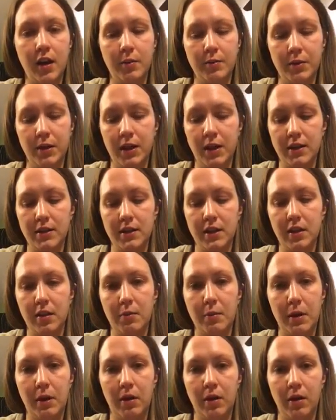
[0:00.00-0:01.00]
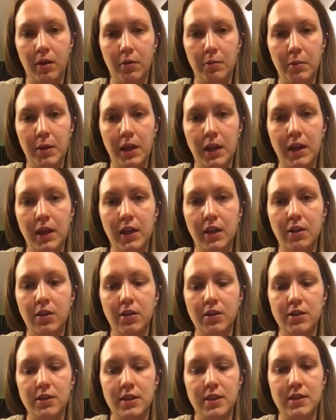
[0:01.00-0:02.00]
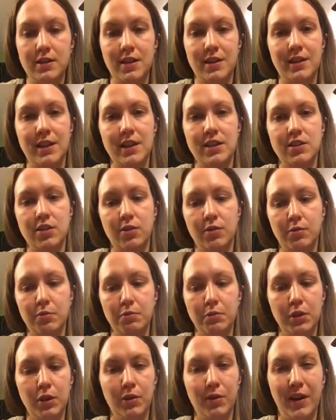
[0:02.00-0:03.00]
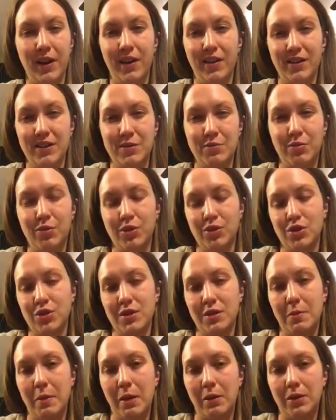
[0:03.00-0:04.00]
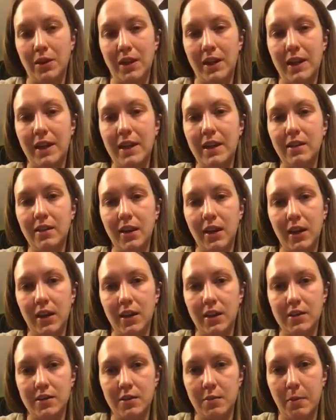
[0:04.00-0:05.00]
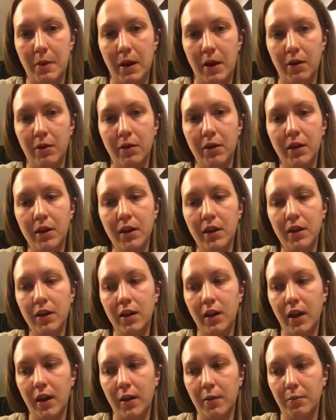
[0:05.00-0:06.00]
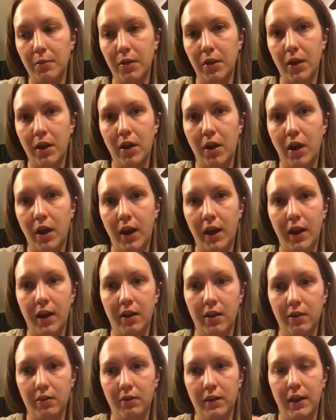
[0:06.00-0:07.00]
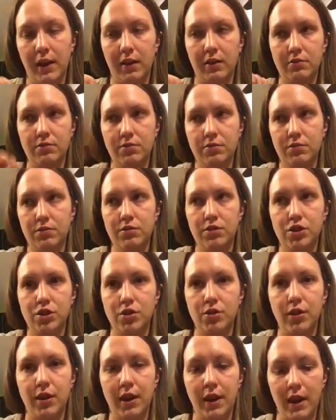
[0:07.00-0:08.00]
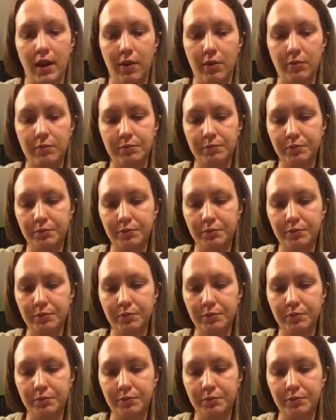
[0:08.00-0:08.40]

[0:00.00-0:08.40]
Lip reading: The nice thing about our mini heaters is that they don't blow air. It's more just about the heat than it is about the hot air like shooting out.